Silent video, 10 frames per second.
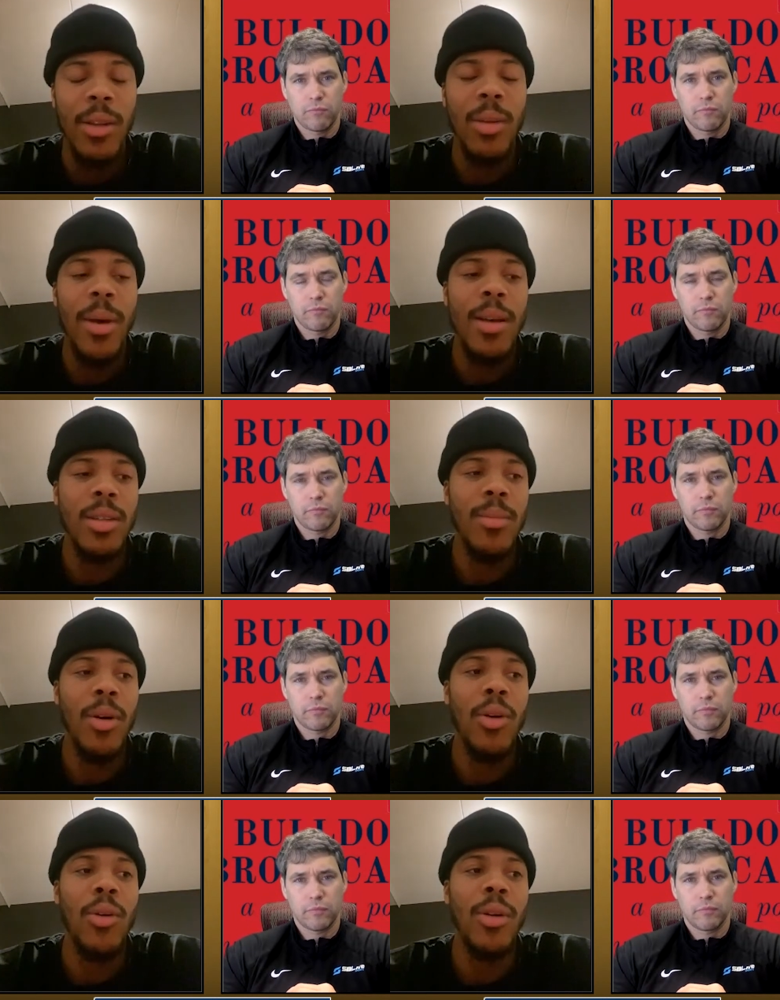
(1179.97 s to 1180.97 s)
Speaker 1: on the basketball
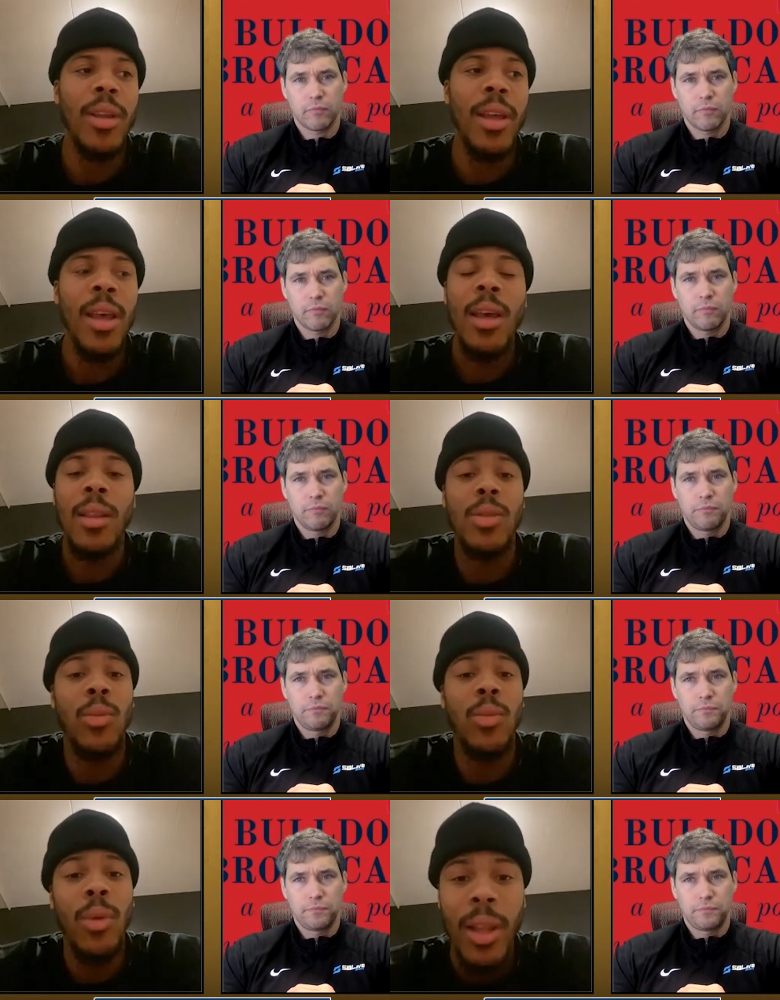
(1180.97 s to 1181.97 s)
court that's
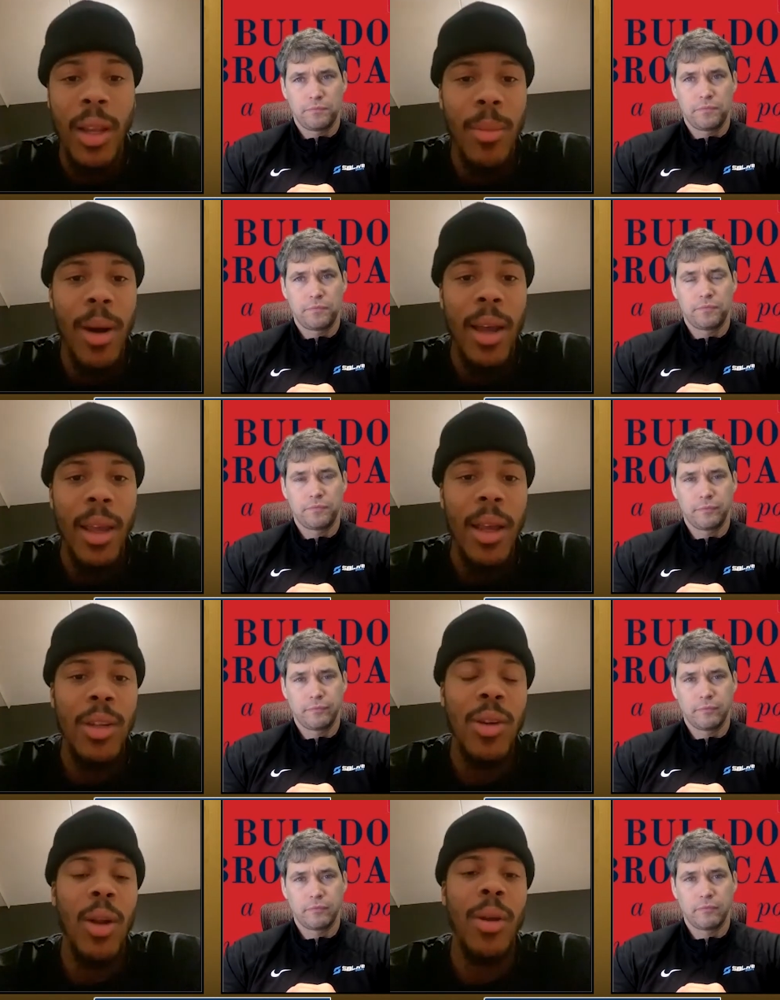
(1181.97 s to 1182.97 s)
willing to buy in and try
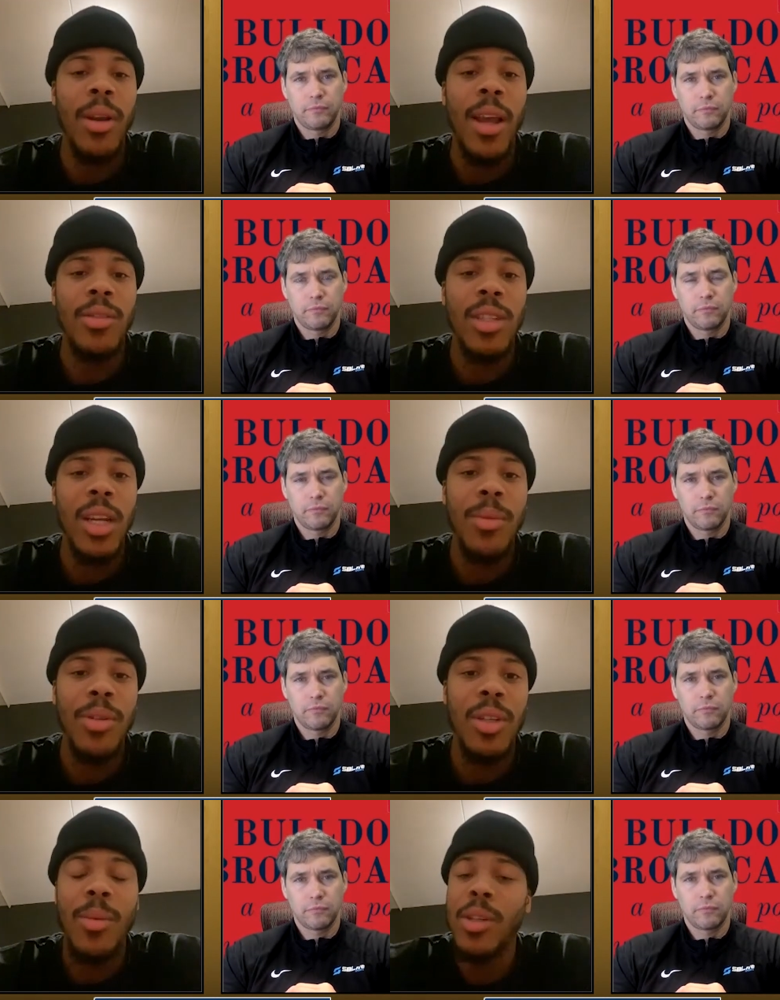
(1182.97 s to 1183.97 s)
to win the national
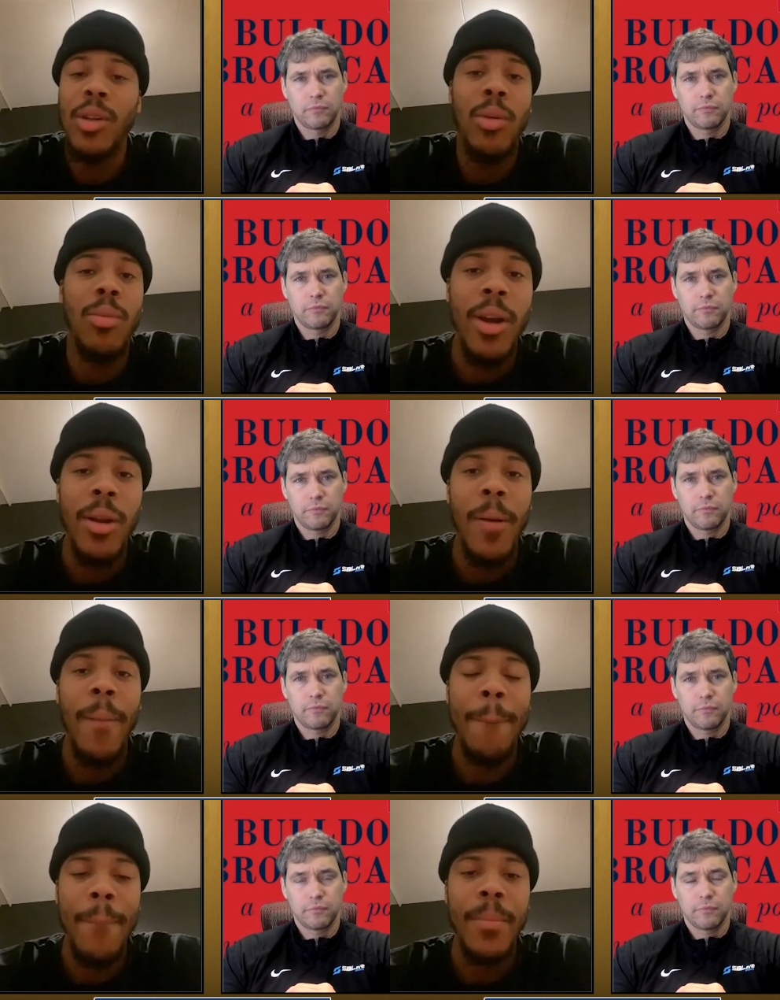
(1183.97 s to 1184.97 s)
championship, it's a no-brainer.
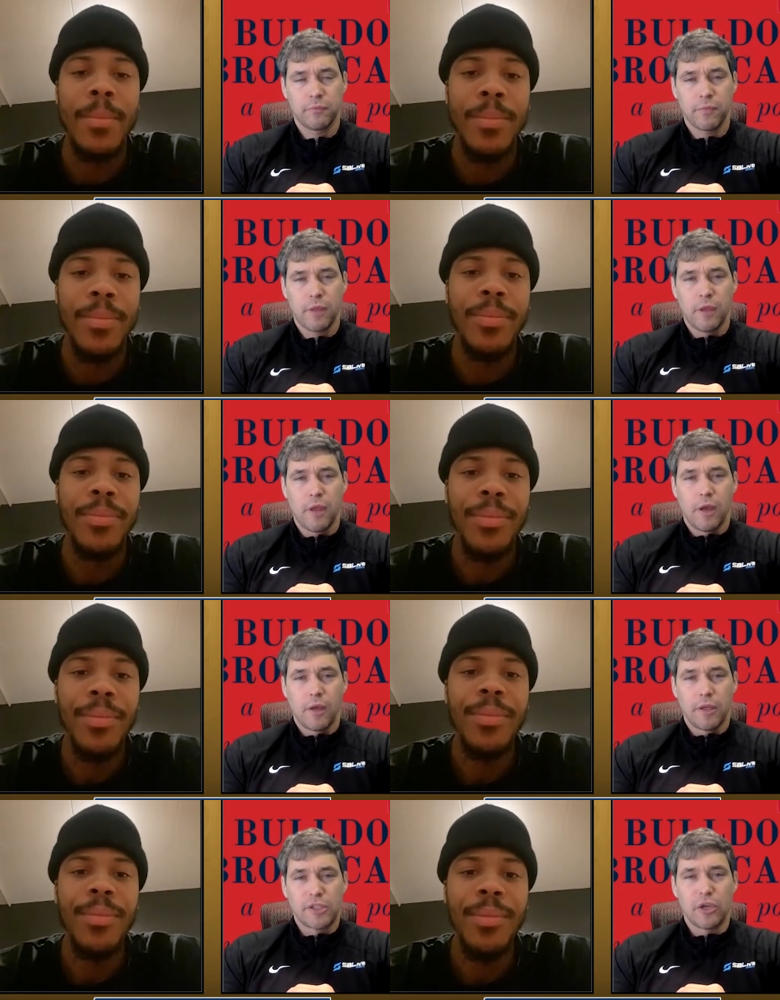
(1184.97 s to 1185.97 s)

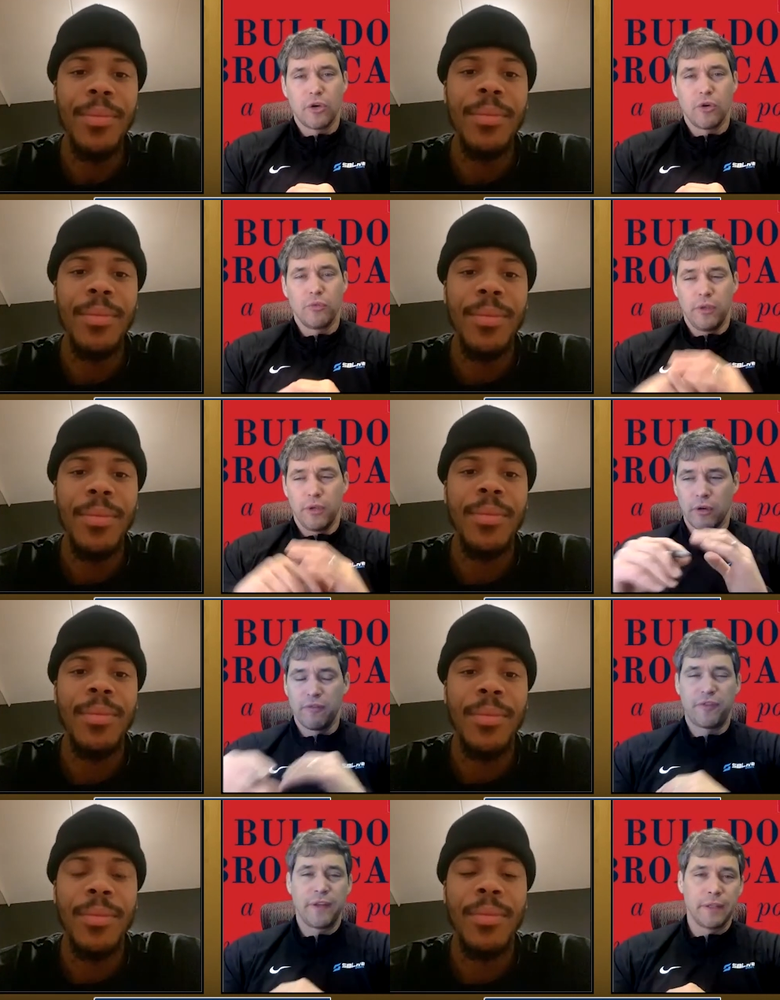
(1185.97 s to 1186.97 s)
Speaker 2: So you're in
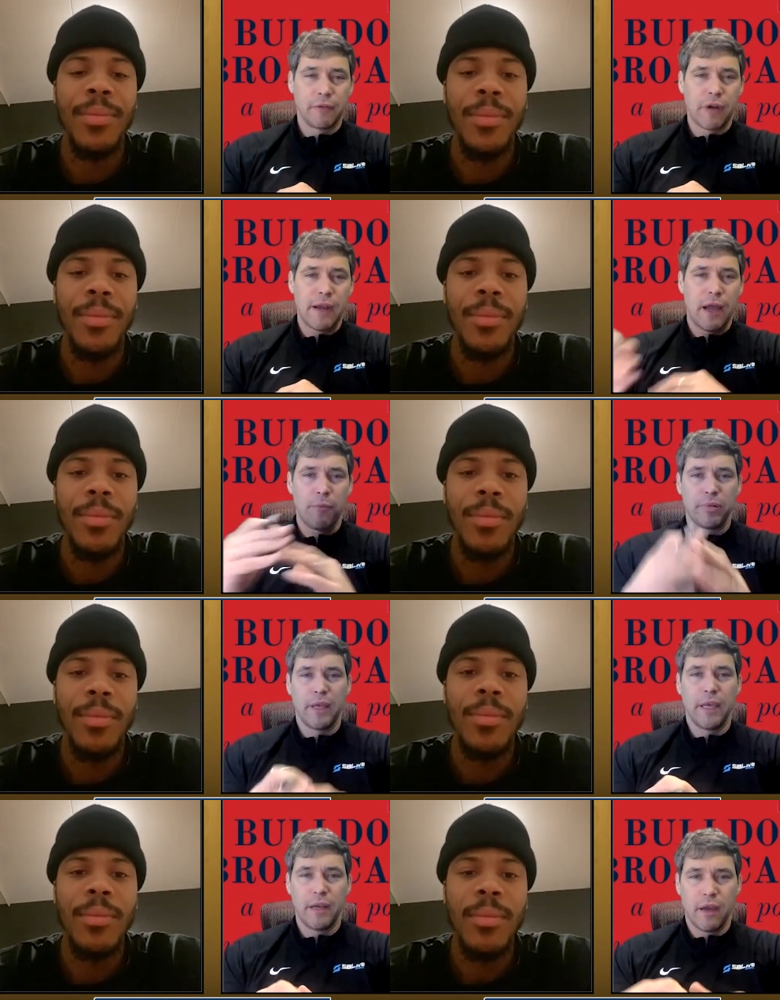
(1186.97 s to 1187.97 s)
Finland right now
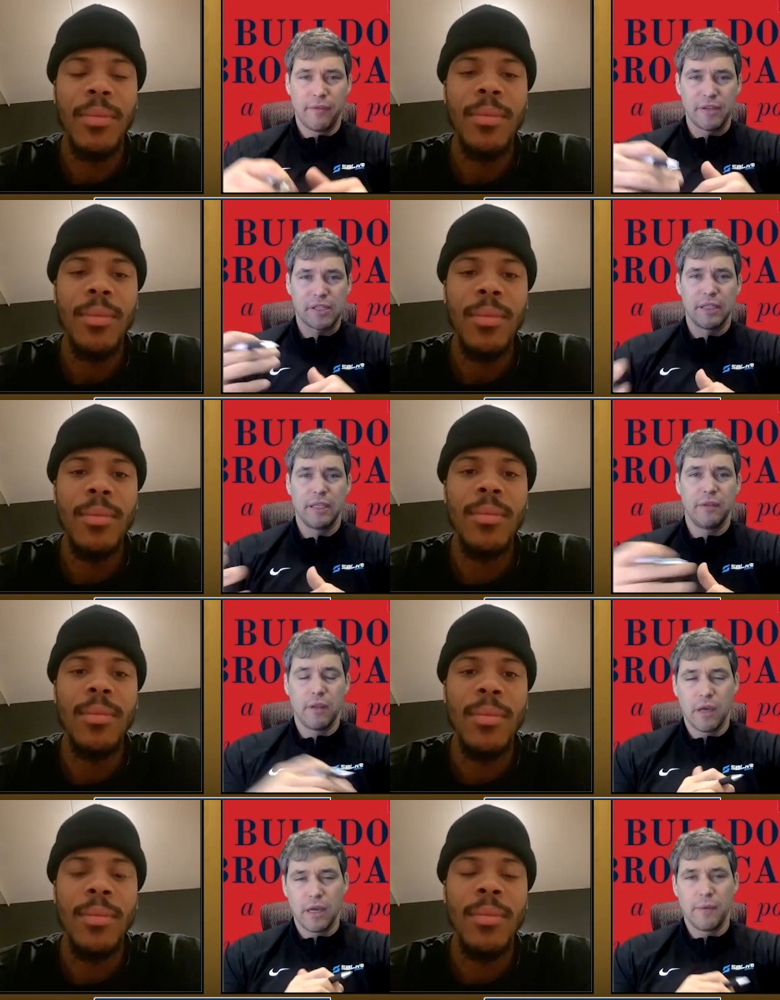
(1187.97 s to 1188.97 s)
playing, obviously.
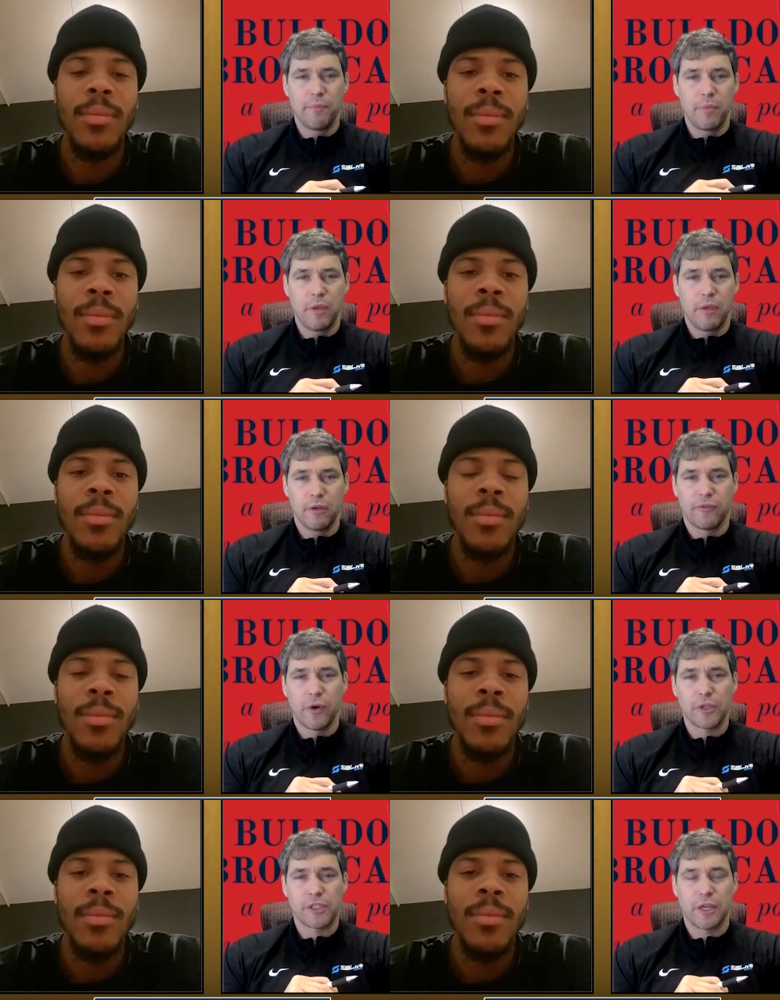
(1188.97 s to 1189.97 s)
You're
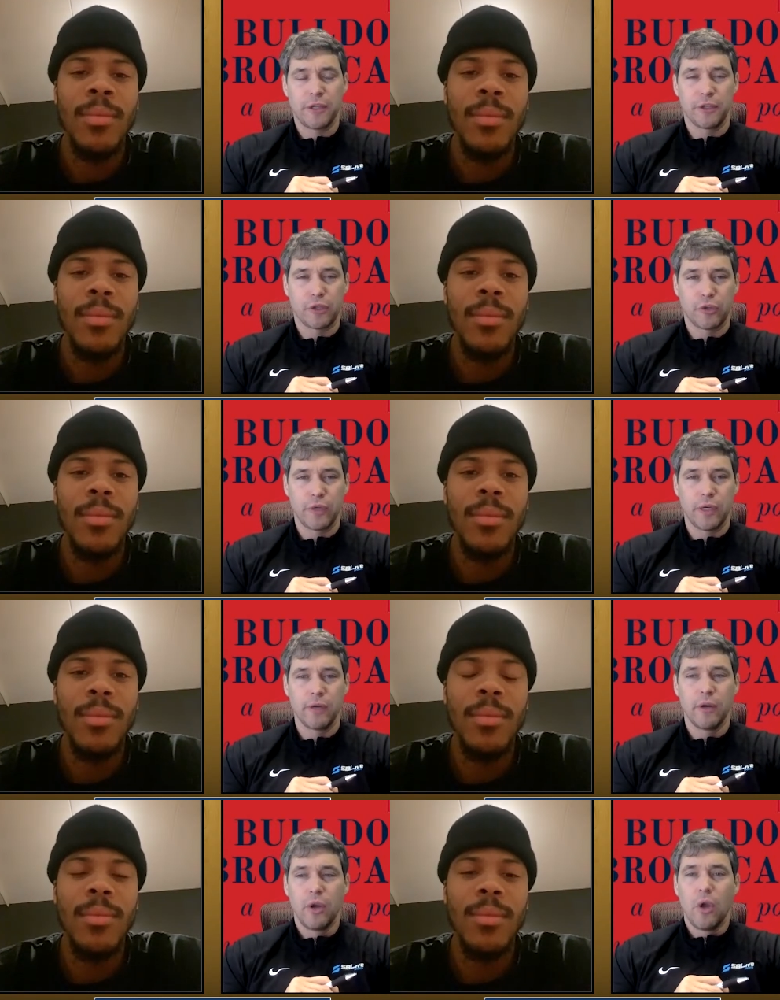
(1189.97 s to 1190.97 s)
focused on your career.